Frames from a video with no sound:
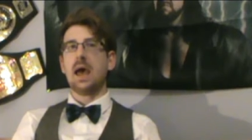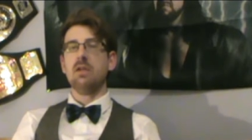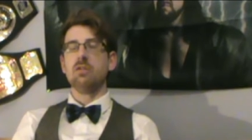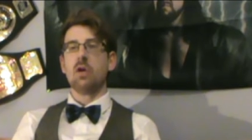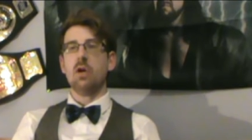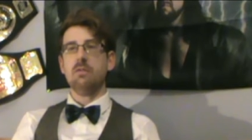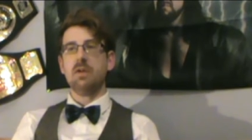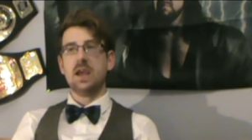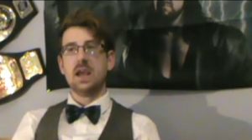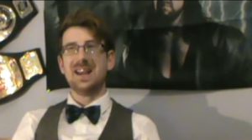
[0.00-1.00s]
as kind of
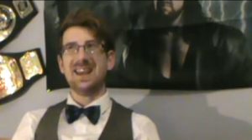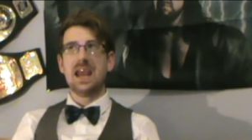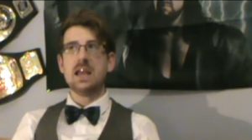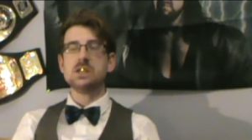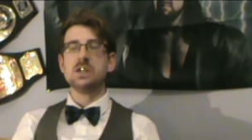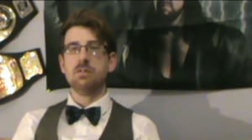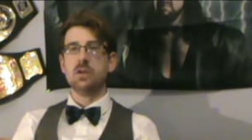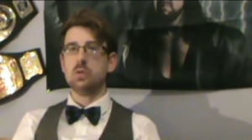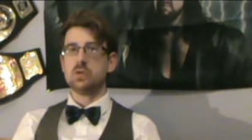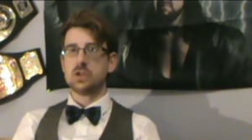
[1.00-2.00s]

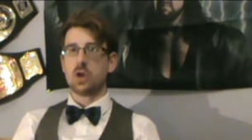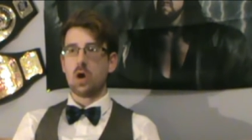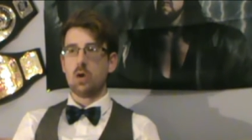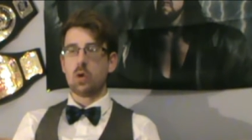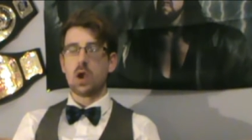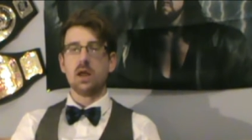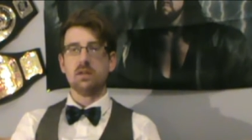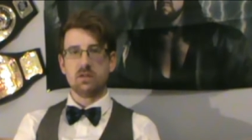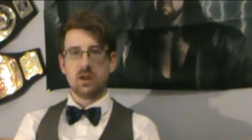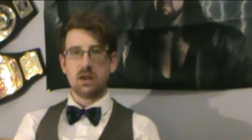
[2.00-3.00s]
interview style
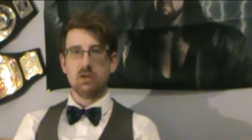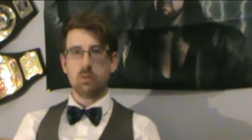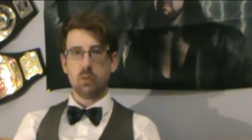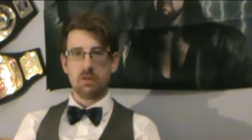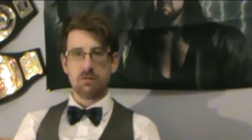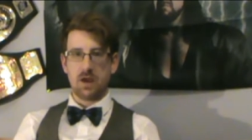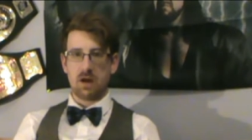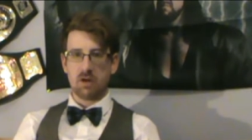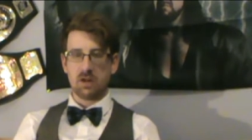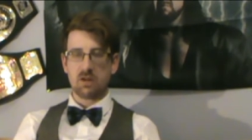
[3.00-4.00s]
cutscenes with
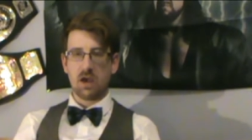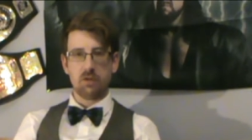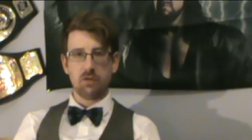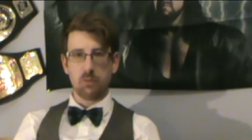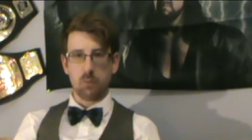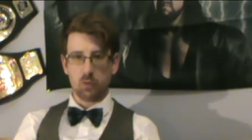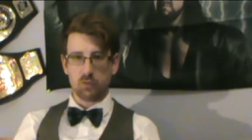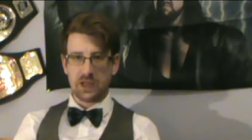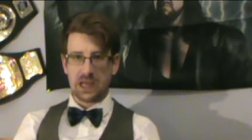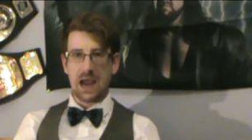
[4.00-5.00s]
various other
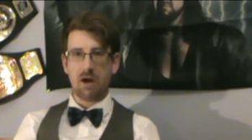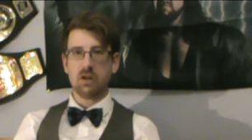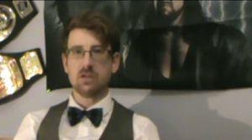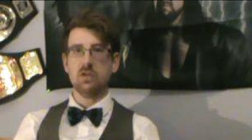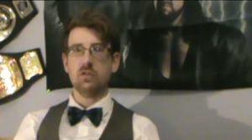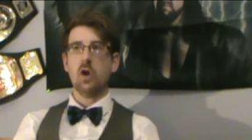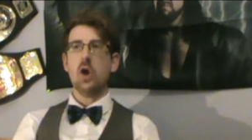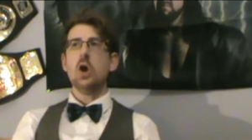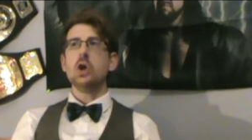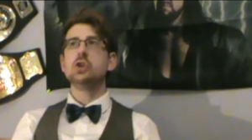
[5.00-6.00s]
supporting characters,
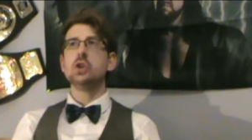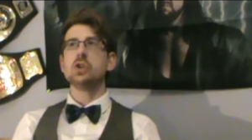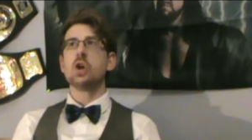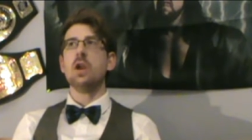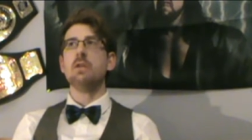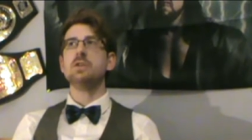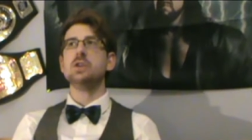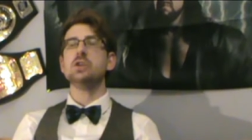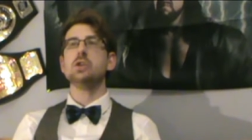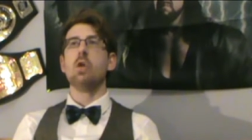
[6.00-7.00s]
just kind of
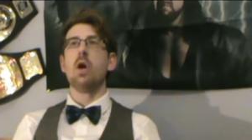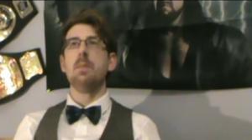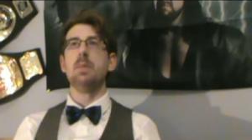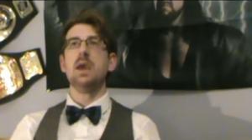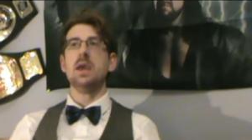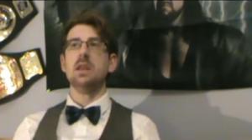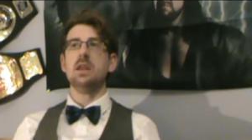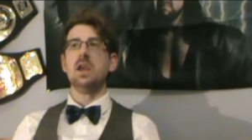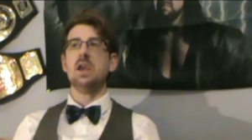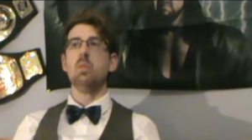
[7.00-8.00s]
describing
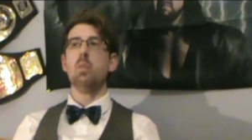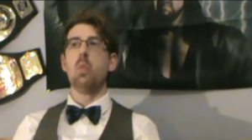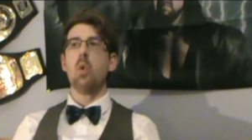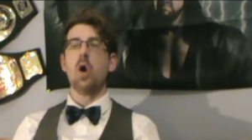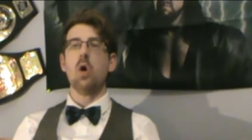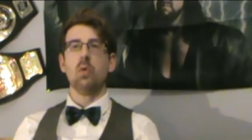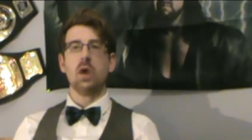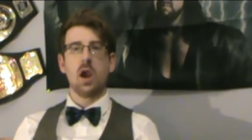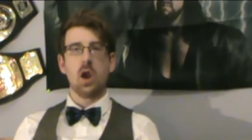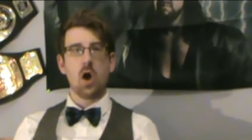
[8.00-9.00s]
the world
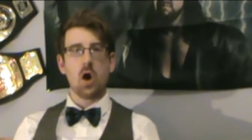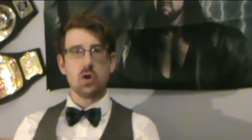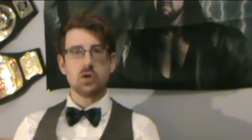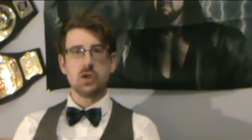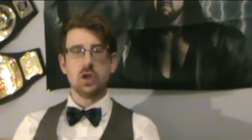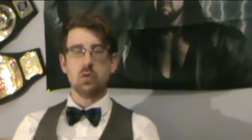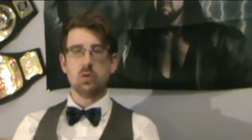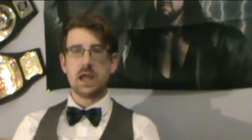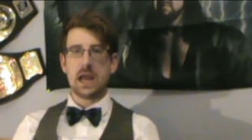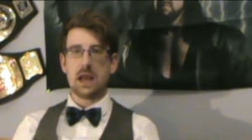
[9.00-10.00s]
at large that you're
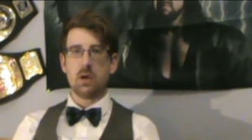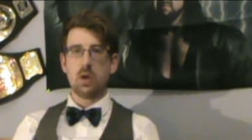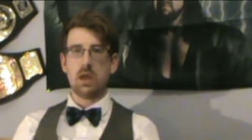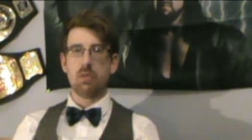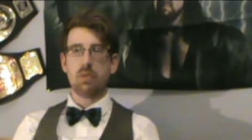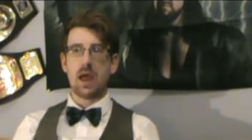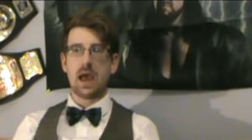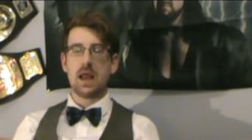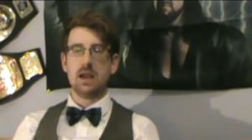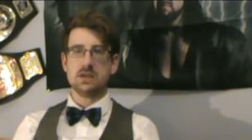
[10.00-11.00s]
dealing with
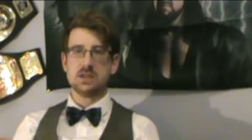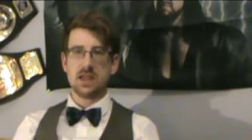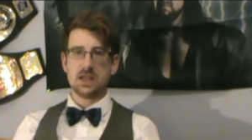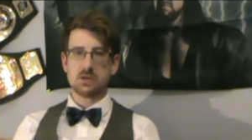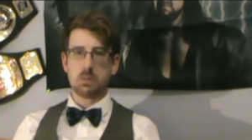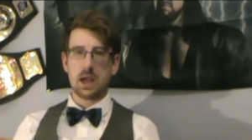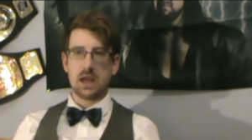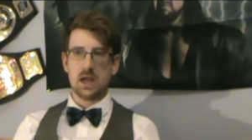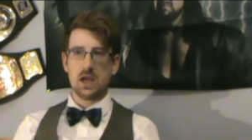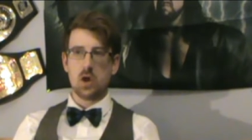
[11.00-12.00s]
and
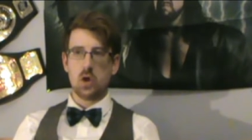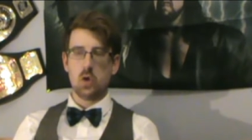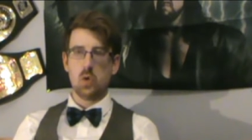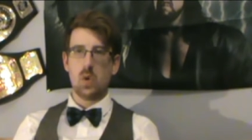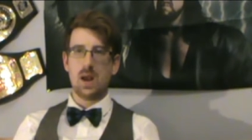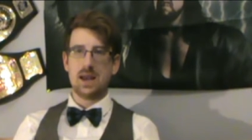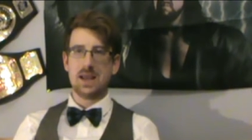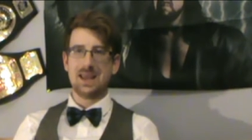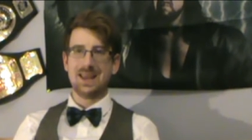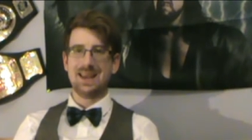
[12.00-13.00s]
explaining who
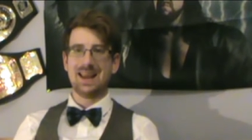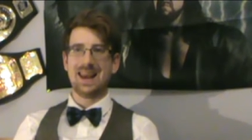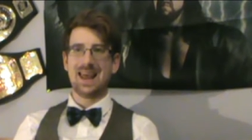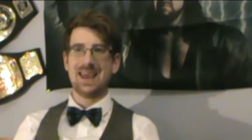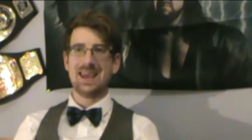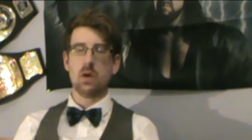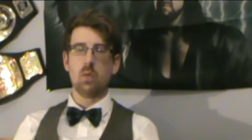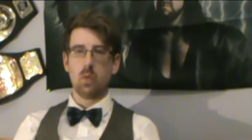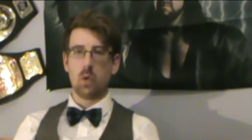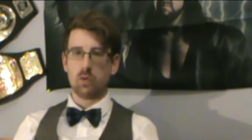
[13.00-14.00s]
Lincoln Clay
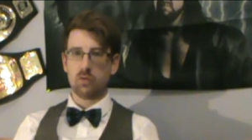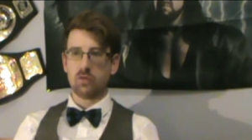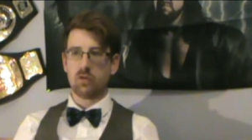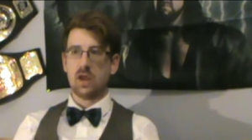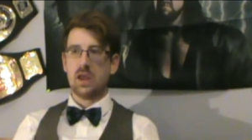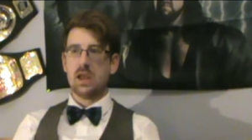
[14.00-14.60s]
was.